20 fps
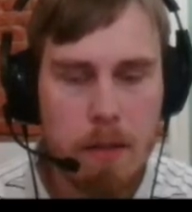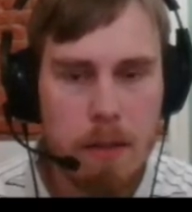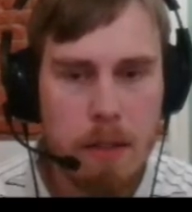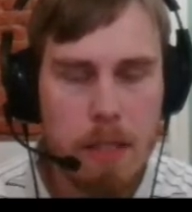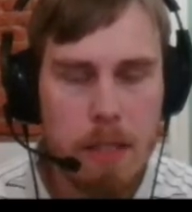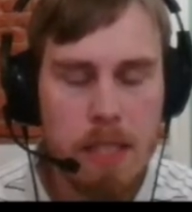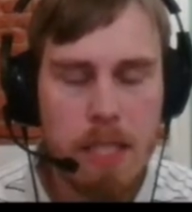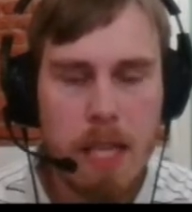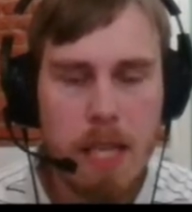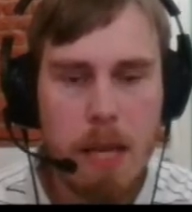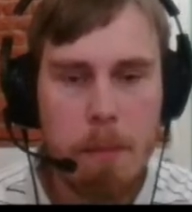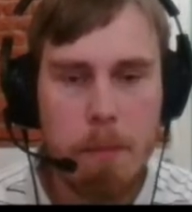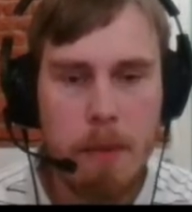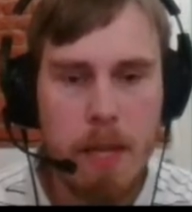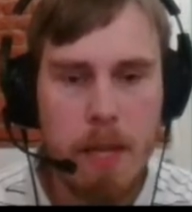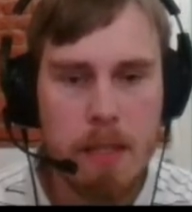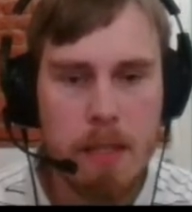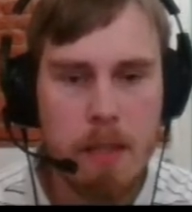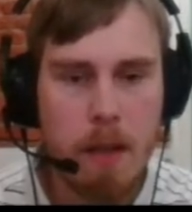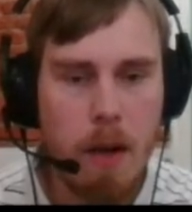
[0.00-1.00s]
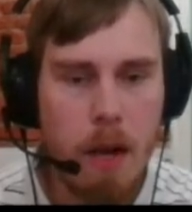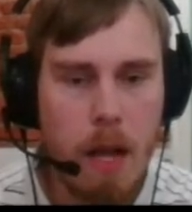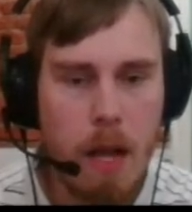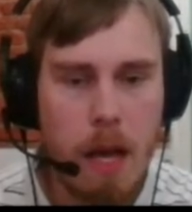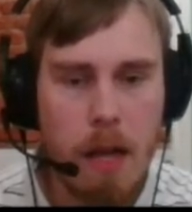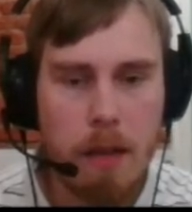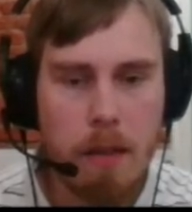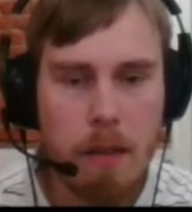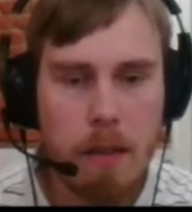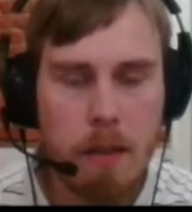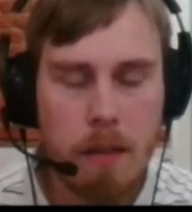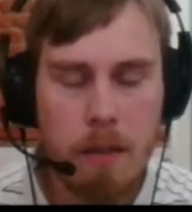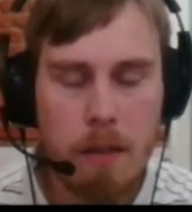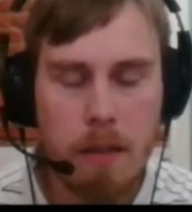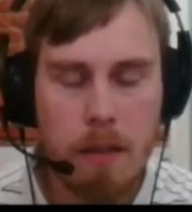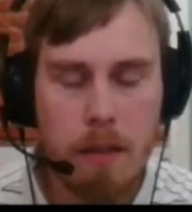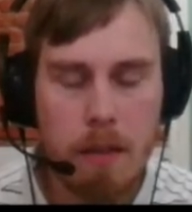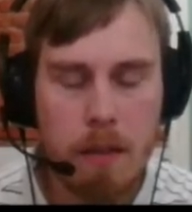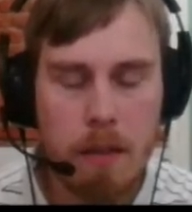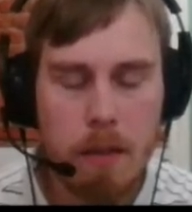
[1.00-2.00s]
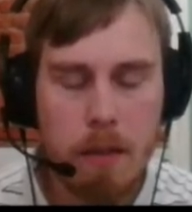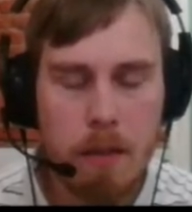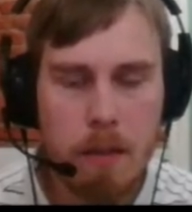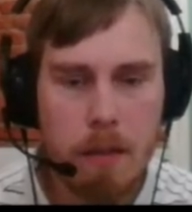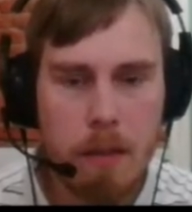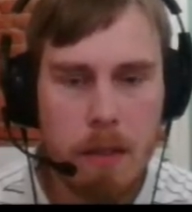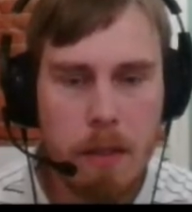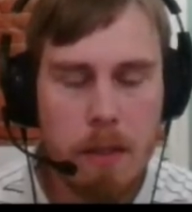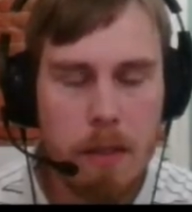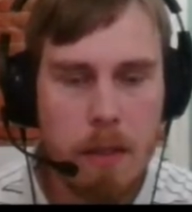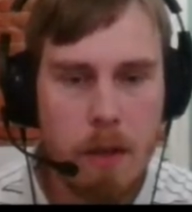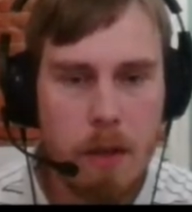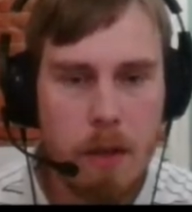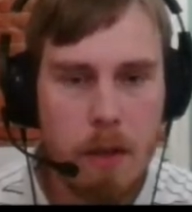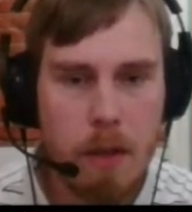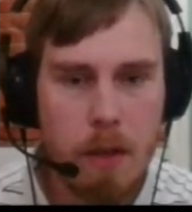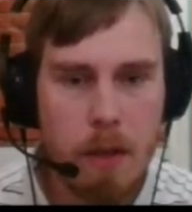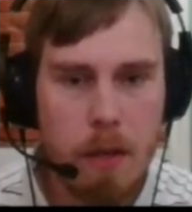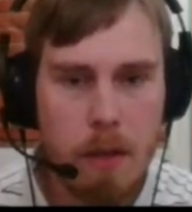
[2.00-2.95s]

the same piece a lot in the